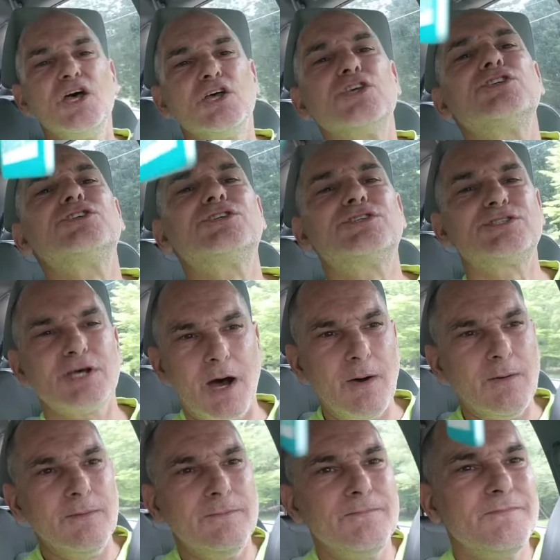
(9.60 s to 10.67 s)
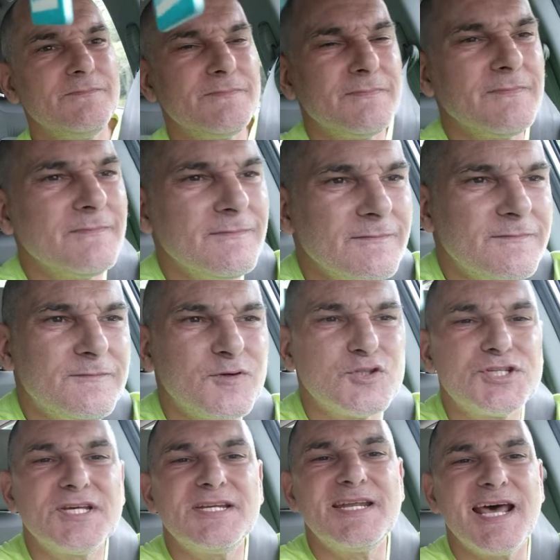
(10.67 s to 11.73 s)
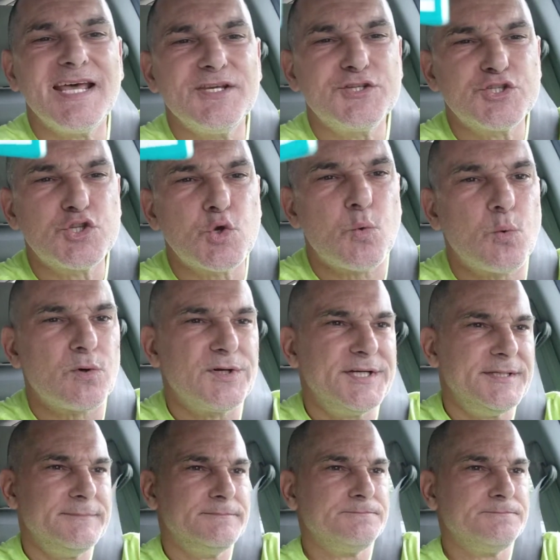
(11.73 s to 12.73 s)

So, for today's story,